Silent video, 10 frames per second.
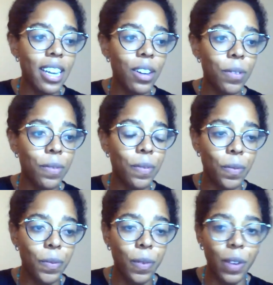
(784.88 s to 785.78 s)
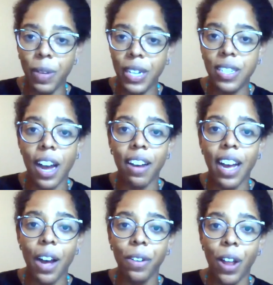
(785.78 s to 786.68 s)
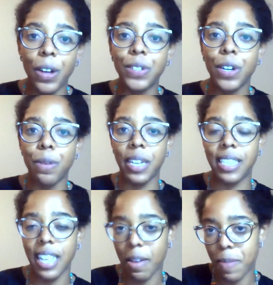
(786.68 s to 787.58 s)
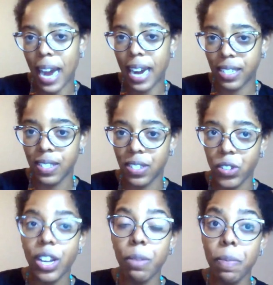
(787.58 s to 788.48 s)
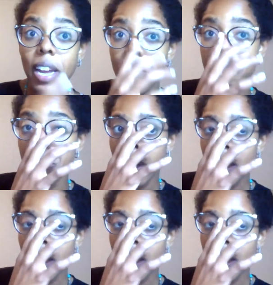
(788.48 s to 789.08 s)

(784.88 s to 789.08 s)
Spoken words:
we did when we saw how long-term these impacts could be